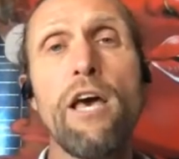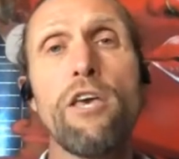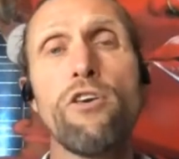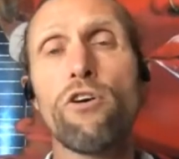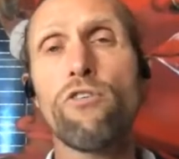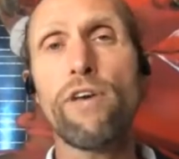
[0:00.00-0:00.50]

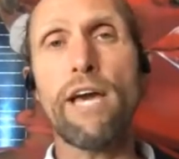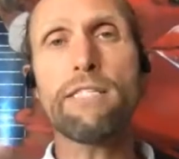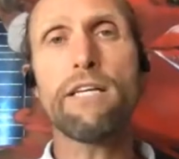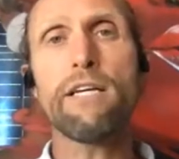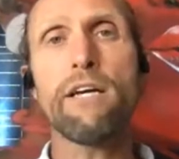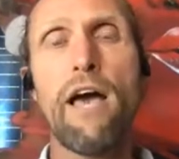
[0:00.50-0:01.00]
you're
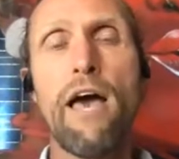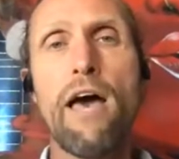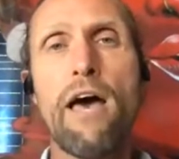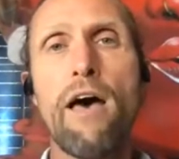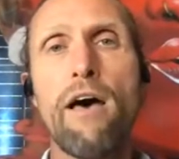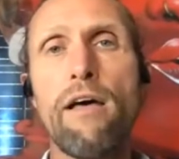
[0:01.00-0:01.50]
creating
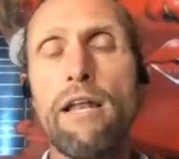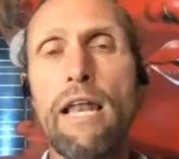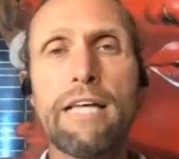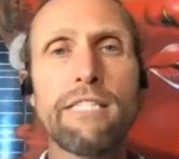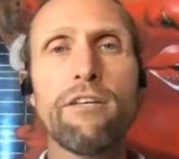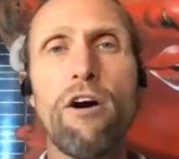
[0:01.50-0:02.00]

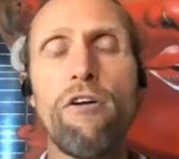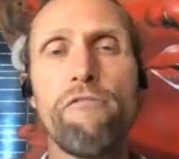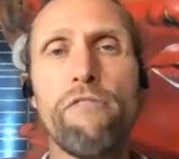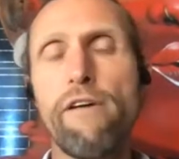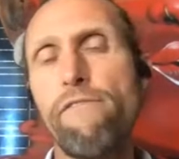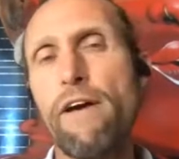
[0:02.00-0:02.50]
less of
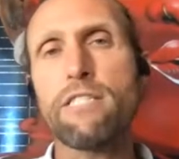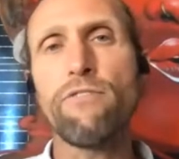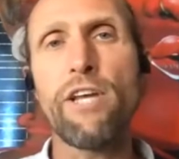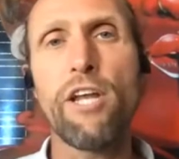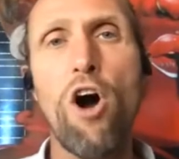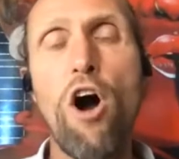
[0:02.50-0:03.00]

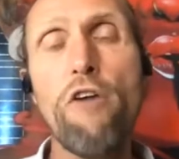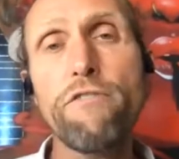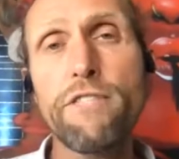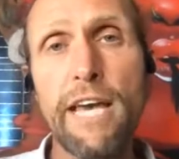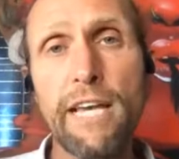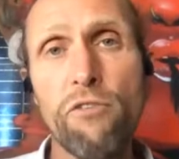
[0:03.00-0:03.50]
effectively an
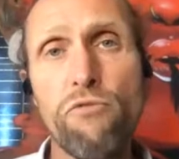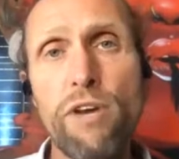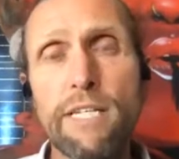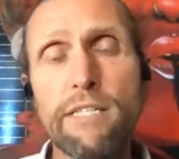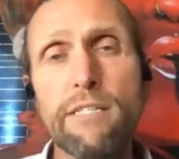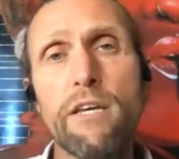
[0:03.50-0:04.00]
off-taker
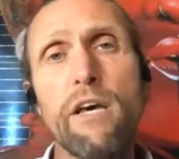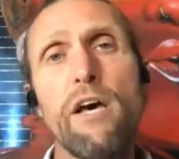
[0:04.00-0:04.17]
risk